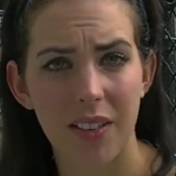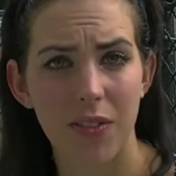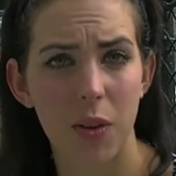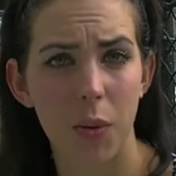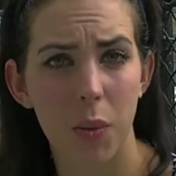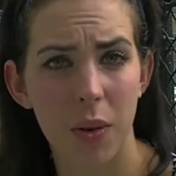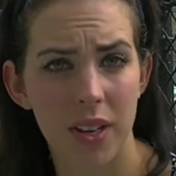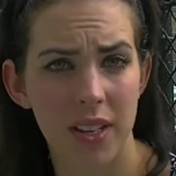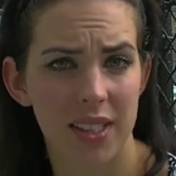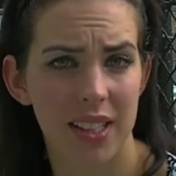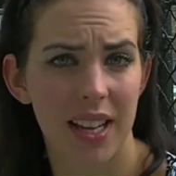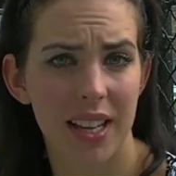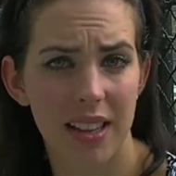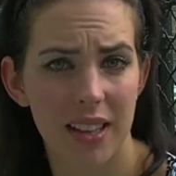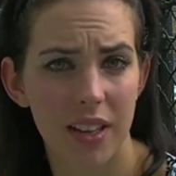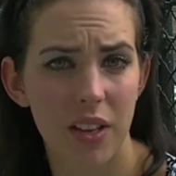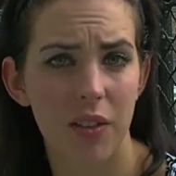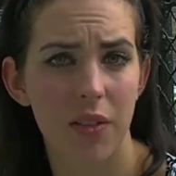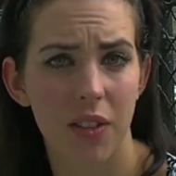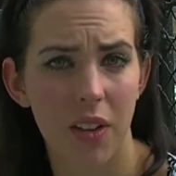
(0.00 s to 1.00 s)
If you want to say
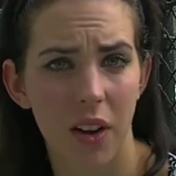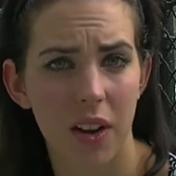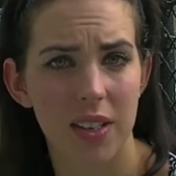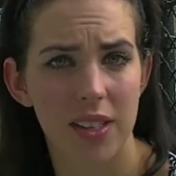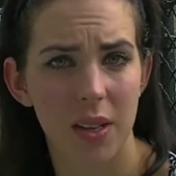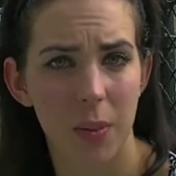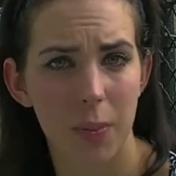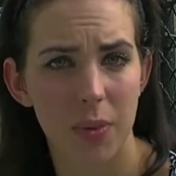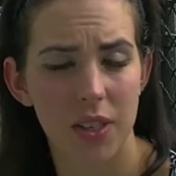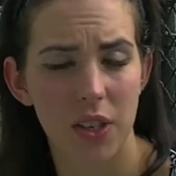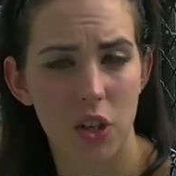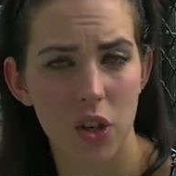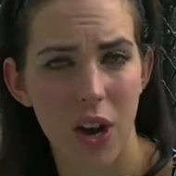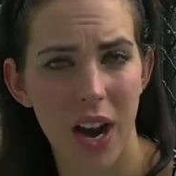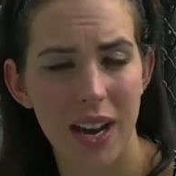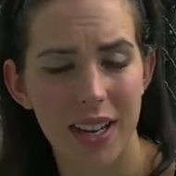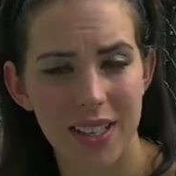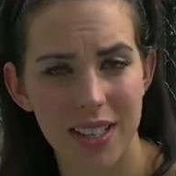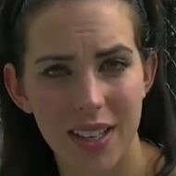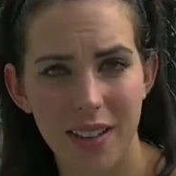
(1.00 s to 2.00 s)
that you find someone's
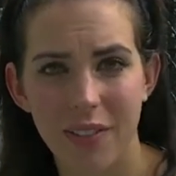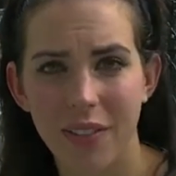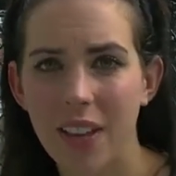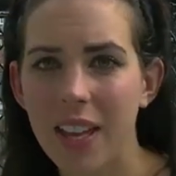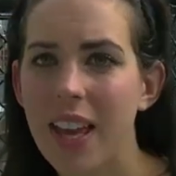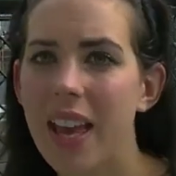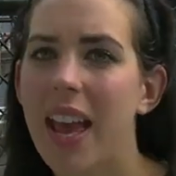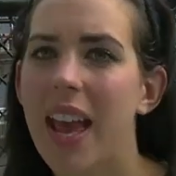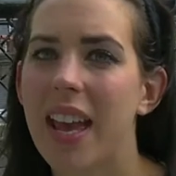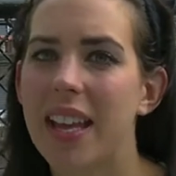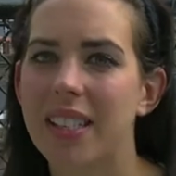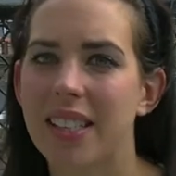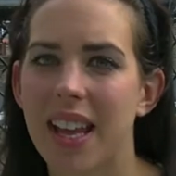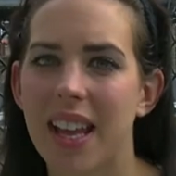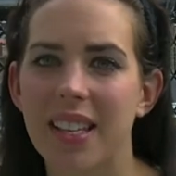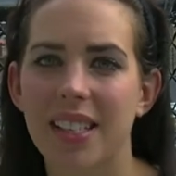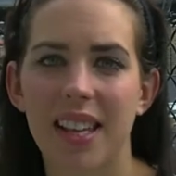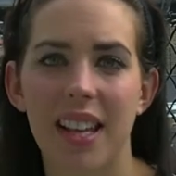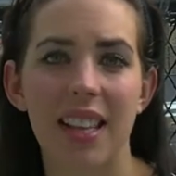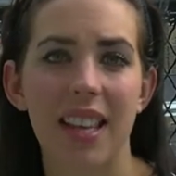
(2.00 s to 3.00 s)
attractive,
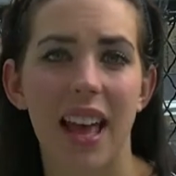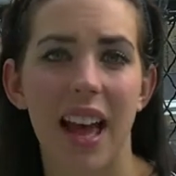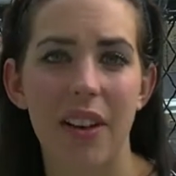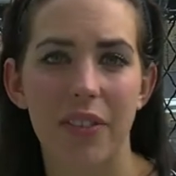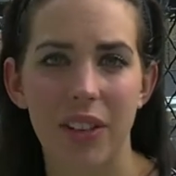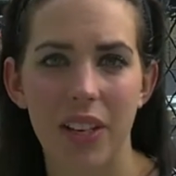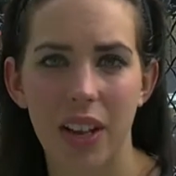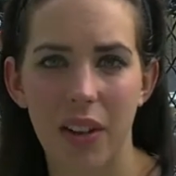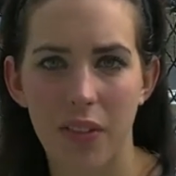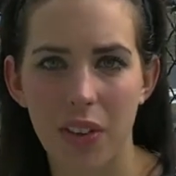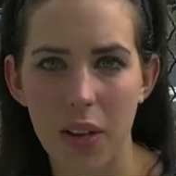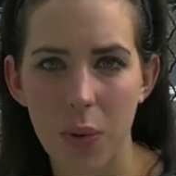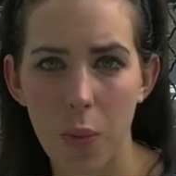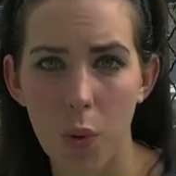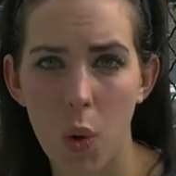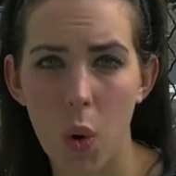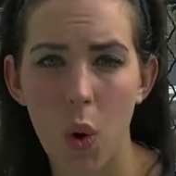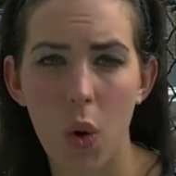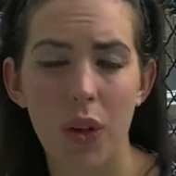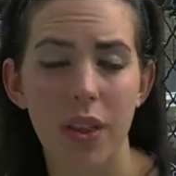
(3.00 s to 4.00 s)
instead say they have a lovely
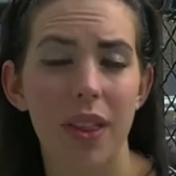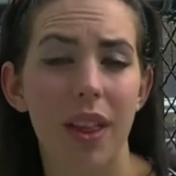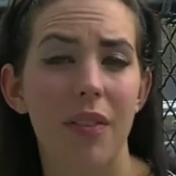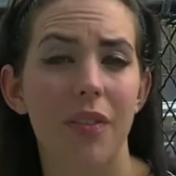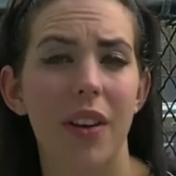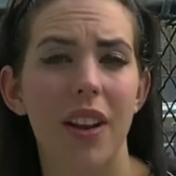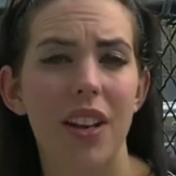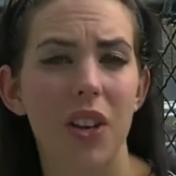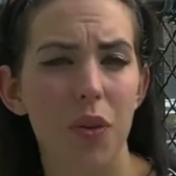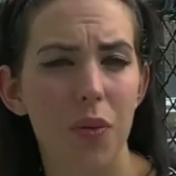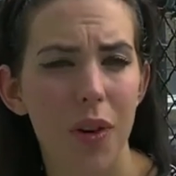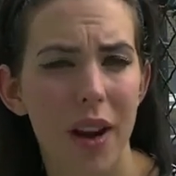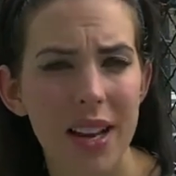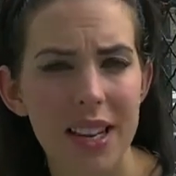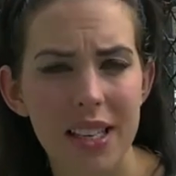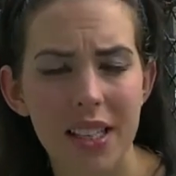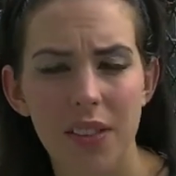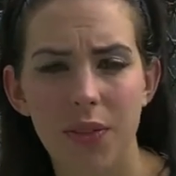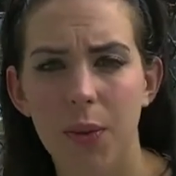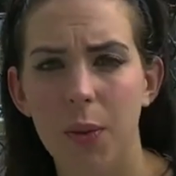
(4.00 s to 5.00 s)
walk, that they're very
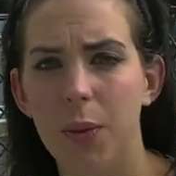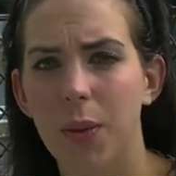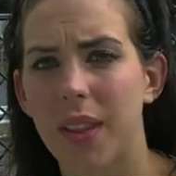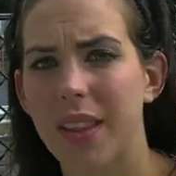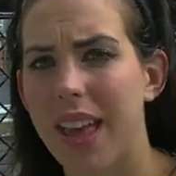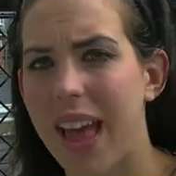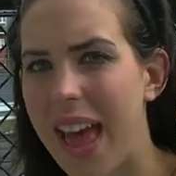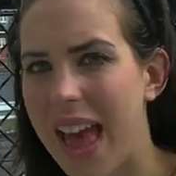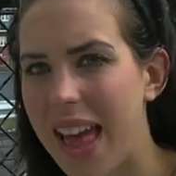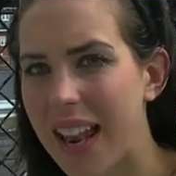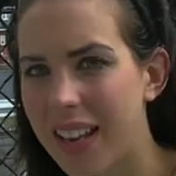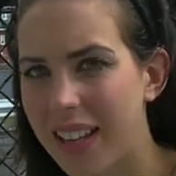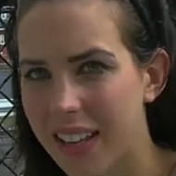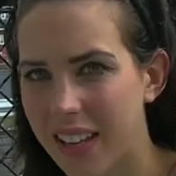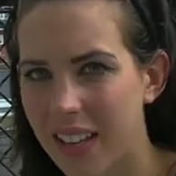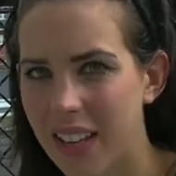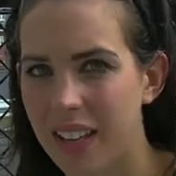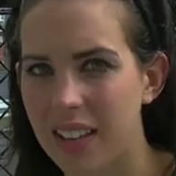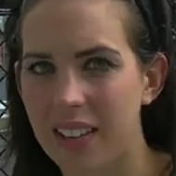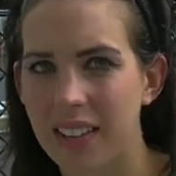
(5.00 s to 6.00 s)
graceful, that they're
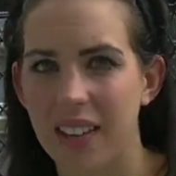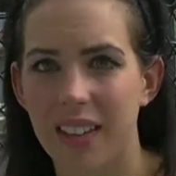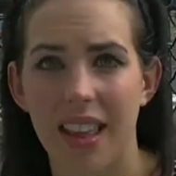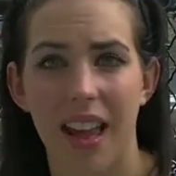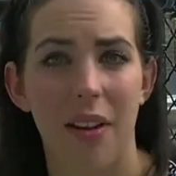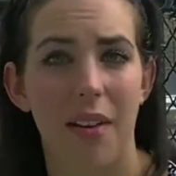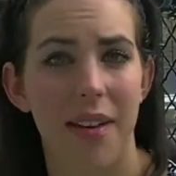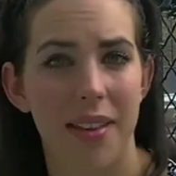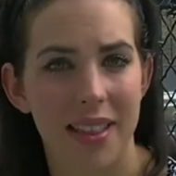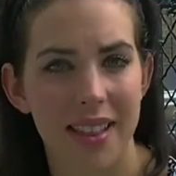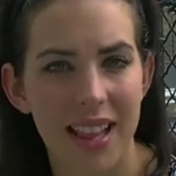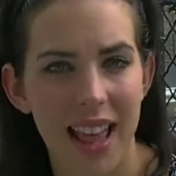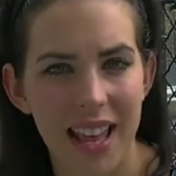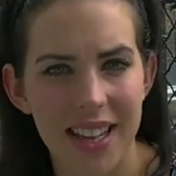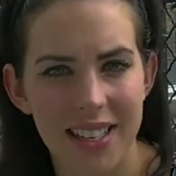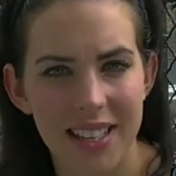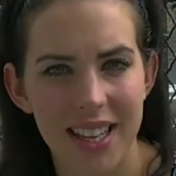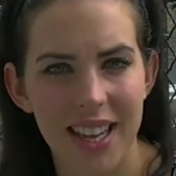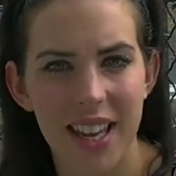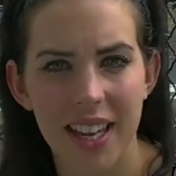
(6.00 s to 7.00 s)
elegant, that they're
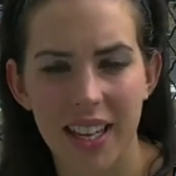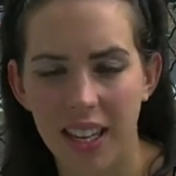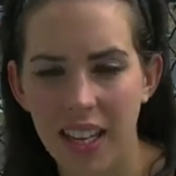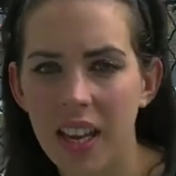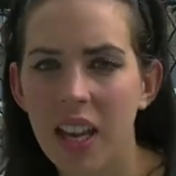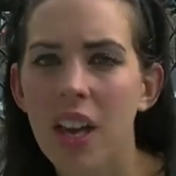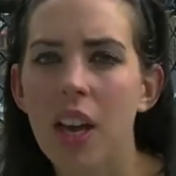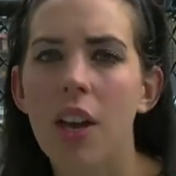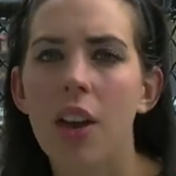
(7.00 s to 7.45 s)
athletic.